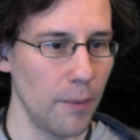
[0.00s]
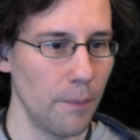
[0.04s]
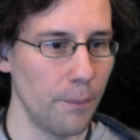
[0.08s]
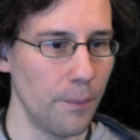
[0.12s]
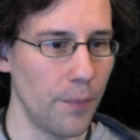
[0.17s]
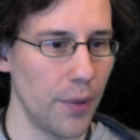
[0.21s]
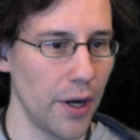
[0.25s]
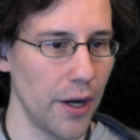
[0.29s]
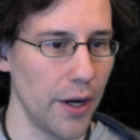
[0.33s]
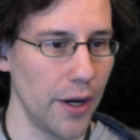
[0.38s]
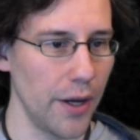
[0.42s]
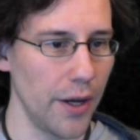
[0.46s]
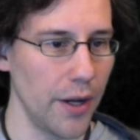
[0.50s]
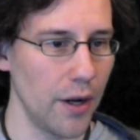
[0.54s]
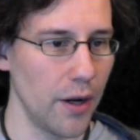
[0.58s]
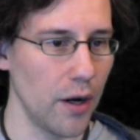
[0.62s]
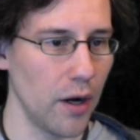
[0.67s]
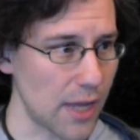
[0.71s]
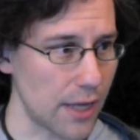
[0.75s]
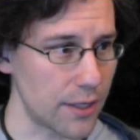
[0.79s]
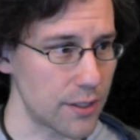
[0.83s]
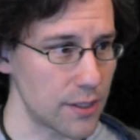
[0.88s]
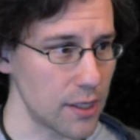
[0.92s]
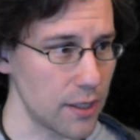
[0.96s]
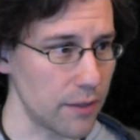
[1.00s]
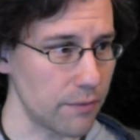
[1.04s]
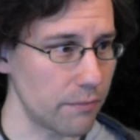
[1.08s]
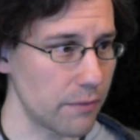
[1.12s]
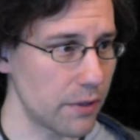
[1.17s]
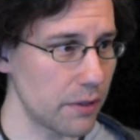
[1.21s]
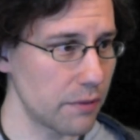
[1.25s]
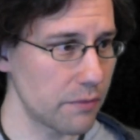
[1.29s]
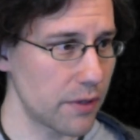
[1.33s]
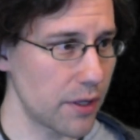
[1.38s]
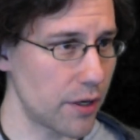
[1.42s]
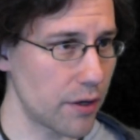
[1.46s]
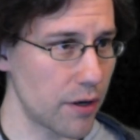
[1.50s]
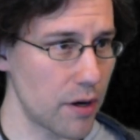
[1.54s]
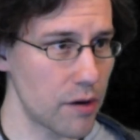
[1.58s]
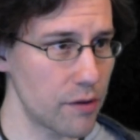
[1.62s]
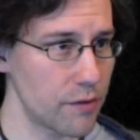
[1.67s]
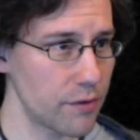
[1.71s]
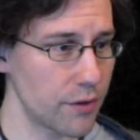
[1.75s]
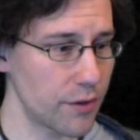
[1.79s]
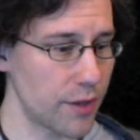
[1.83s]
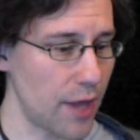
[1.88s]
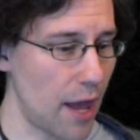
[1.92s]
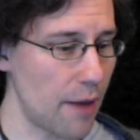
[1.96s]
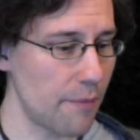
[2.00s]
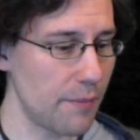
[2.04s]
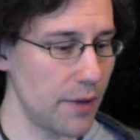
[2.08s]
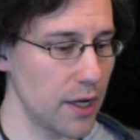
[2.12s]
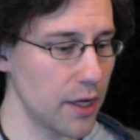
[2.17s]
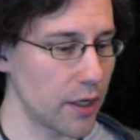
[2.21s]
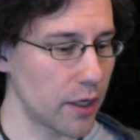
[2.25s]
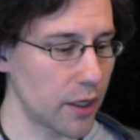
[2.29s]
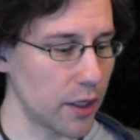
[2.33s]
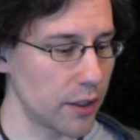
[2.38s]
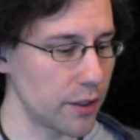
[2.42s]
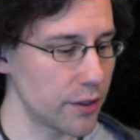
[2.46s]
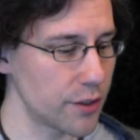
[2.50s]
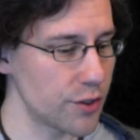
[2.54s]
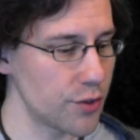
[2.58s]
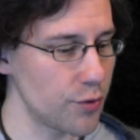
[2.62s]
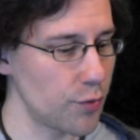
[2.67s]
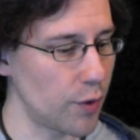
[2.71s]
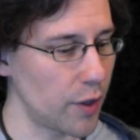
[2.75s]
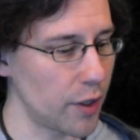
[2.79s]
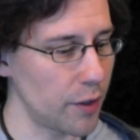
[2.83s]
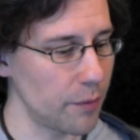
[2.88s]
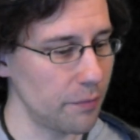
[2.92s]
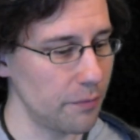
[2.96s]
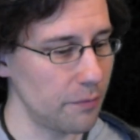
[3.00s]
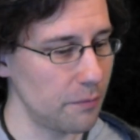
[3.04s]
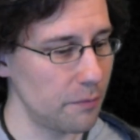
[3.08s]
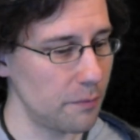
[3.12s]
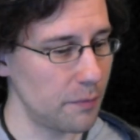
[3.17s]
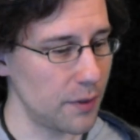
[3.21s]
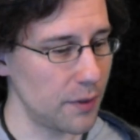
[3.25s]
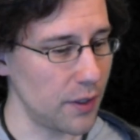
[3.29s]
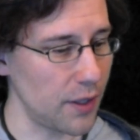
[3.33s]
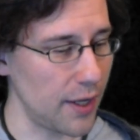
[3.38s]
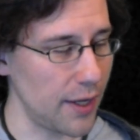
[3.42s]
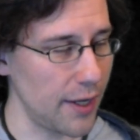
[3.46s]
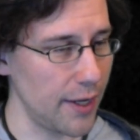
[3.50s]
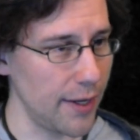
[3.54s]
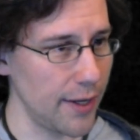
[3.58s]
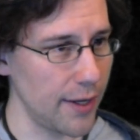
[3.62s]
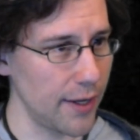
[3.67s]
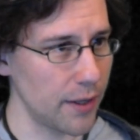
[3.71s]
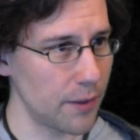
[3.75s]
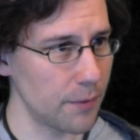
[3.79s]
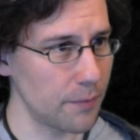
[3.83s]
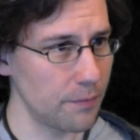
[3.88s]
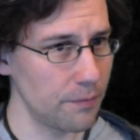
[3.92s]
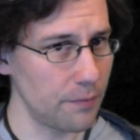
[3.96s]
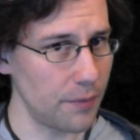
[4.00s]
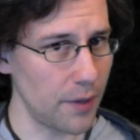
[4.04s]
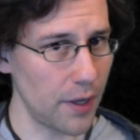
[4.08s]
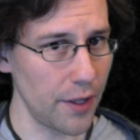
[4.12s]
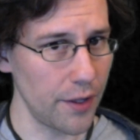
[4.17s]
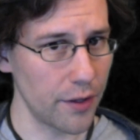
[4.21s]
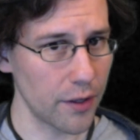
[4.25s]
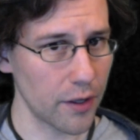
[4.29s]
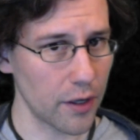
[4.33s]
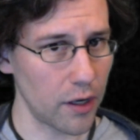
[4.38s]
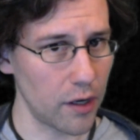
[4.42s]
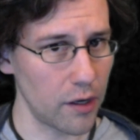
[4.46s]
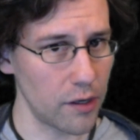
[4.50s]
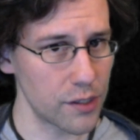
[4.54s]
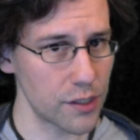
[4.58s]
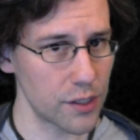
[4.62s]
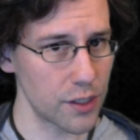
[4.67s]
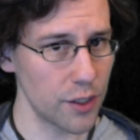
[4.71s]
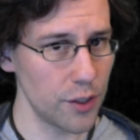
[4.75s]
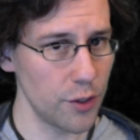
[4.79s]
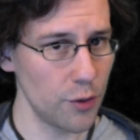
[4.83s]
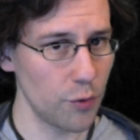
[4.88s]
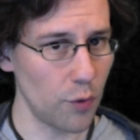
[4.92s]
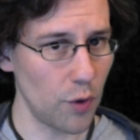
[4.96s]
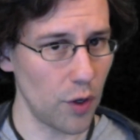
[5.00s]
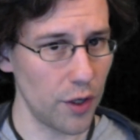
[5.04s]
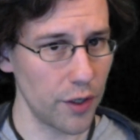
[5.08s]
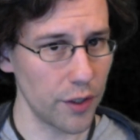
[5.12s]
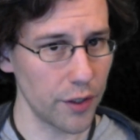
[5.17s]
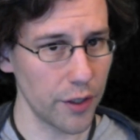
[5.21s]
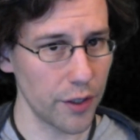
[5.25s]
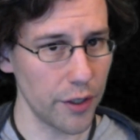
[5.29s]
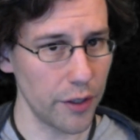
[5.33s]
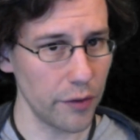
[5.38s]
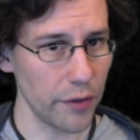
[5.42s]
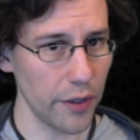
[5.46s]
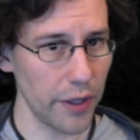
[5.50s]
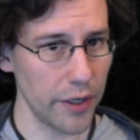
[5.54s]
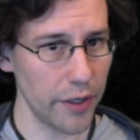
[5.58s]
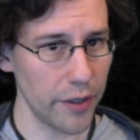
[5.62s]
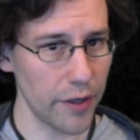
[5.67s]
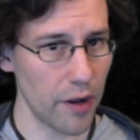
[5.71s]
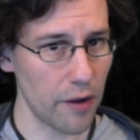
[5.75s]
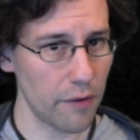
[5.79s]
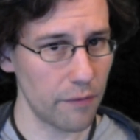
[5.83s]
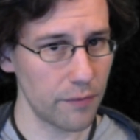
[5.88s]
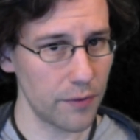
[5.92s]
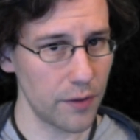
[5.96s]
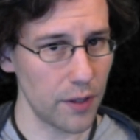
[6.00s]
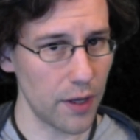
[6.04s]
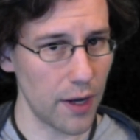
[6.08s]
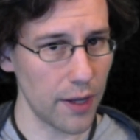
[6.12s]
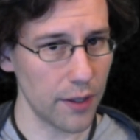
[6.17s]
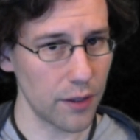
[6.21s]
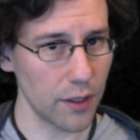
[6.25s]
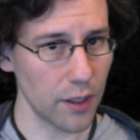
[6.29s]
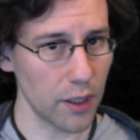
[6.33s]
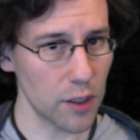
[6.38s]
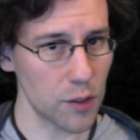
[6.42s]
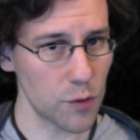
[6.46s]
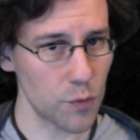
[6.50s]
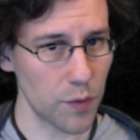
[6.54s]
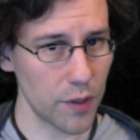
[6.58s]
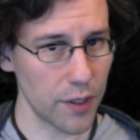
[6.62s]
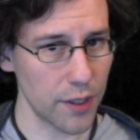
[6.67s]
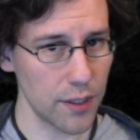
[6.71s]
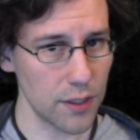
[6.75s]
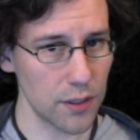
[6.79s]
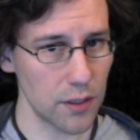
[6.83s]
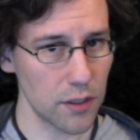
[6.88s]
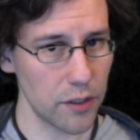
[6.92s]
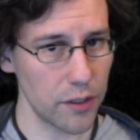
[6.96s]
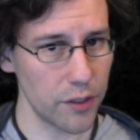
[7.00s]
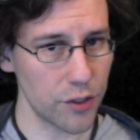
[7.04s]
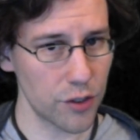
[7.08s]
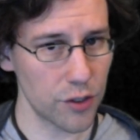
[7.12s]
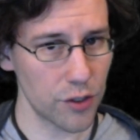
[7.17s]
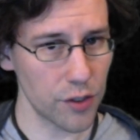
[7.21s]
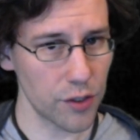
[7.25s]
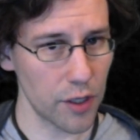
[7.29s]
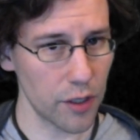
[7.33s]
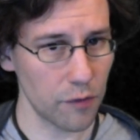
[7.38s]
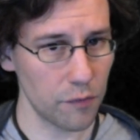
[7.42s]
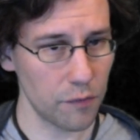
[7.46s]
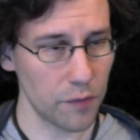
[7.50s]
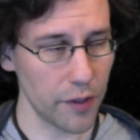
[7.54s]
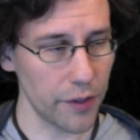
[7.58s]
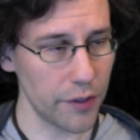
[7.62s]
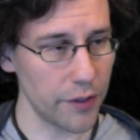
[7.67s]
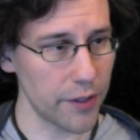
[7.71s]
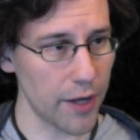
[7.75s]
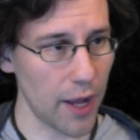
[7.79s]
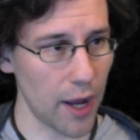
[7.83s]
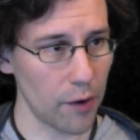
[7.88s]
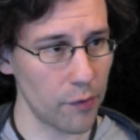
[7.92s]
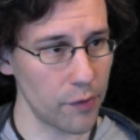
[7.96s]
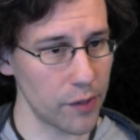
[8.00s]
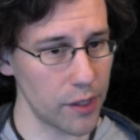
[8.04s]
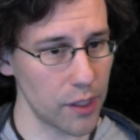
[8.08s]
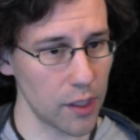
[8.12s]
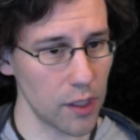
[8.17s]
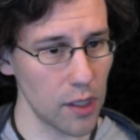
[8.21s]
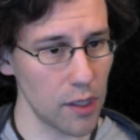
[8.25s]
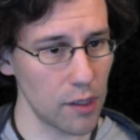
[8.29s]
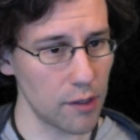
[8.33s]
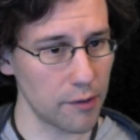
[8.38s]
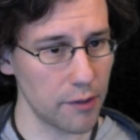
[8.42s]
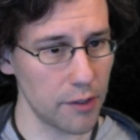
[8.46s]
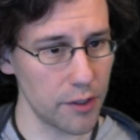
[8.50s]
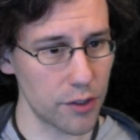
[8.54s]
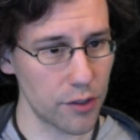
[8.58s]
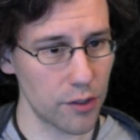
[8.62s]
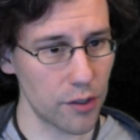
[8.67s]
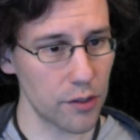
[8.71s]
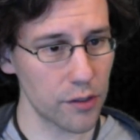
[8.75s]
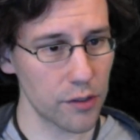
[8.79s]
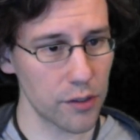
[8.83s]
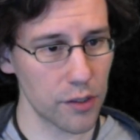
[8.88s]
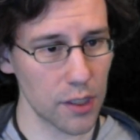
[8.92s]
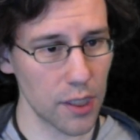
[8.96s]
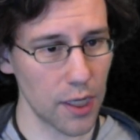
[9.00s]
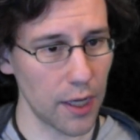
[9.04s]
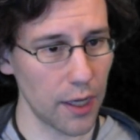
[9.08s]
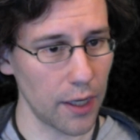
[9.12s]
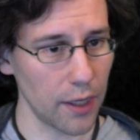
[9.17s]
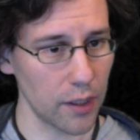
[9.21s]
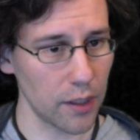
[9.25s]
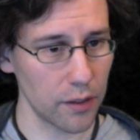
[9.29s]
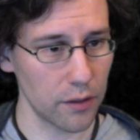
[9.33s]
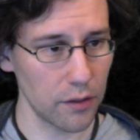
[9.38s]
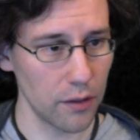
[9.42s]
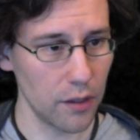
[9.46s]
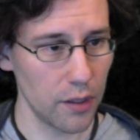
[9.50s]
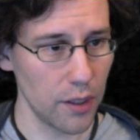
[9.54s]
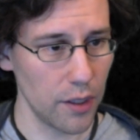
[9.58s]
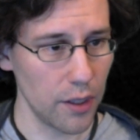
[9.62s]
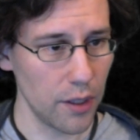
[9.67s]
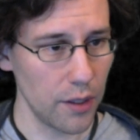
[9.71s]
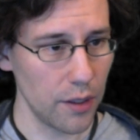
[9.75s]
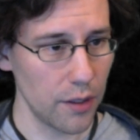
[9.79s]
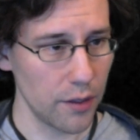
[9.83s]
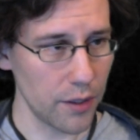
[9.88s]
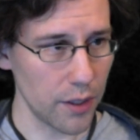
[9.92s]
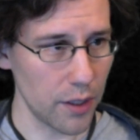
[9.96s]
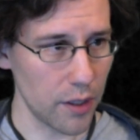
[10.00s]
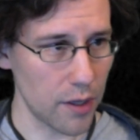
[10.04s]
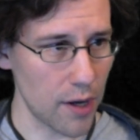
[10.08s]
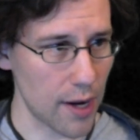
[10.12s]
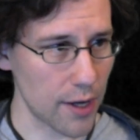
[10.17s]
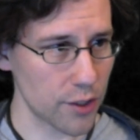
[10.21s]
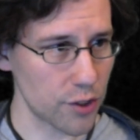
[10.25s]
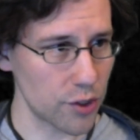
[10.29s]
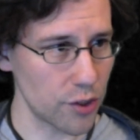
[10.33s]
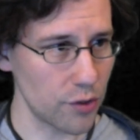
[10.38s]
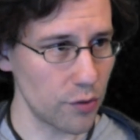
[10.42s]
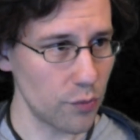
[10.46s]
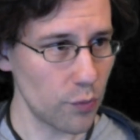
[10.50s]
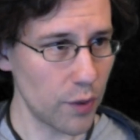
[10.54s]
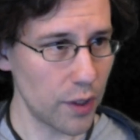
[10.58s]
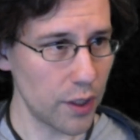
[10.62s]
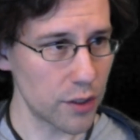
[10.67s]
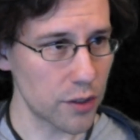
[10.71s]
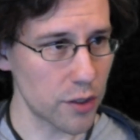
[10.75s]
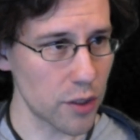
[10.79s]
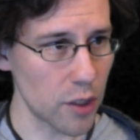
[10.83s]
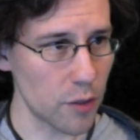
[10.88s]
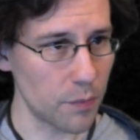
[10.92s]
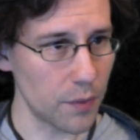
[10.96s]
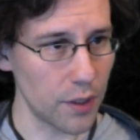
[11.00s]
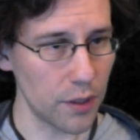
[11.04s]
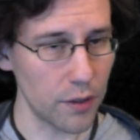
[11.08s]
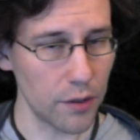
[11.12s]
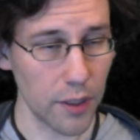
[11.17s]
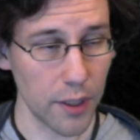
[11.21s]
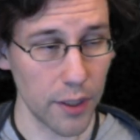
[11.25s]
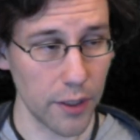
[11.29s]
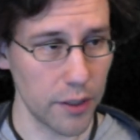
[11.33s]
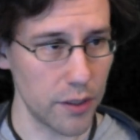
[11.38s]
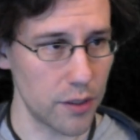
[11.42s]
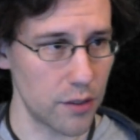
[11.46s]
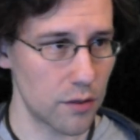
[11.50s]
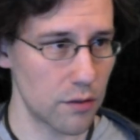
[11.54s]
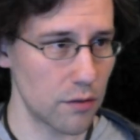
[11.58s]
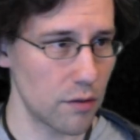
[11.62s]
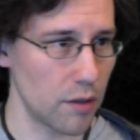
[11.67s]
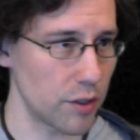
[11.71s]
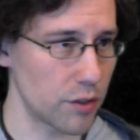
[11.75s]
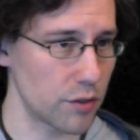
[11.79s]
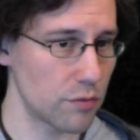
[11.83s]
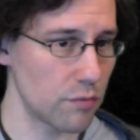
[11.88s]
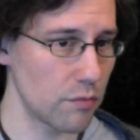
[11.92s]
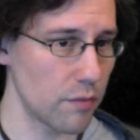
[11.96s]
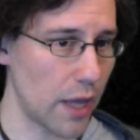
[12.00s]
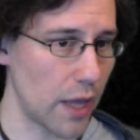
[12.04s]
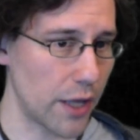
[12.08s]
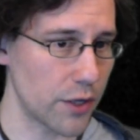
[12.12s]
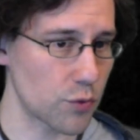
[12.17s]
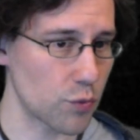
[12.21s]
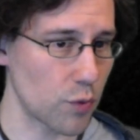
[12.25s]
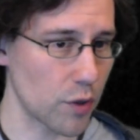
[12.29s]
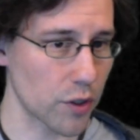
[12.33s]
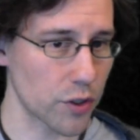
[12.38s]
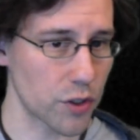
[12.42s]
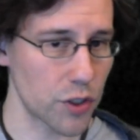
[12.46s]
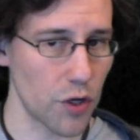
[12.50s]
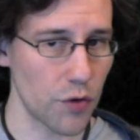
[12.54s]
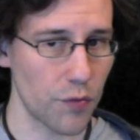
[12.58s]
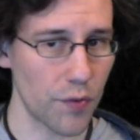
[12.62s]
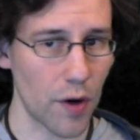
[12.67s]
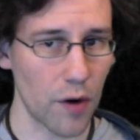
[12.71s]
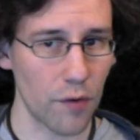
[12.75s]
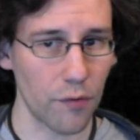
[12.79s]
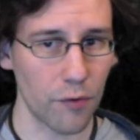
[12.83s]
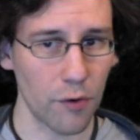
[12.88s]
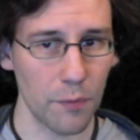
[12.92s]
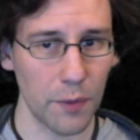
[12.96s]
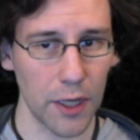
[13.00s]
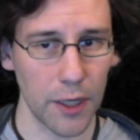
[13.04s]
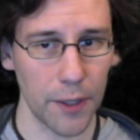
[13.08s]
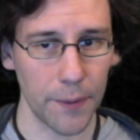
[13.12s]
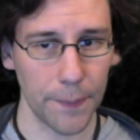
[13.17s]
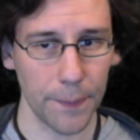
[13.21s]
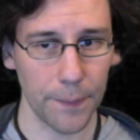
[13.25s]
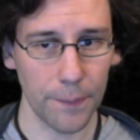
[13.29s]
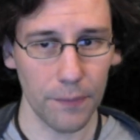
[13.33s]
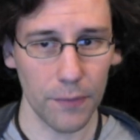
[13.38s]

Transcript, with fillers: But that's it. That there aren't that many cards you want to play, but the cards that you want go late enough that I think it's pretty easy to just like fill your deck with the key creatures and the interaction when it's open. At least it, that's worked so far for me.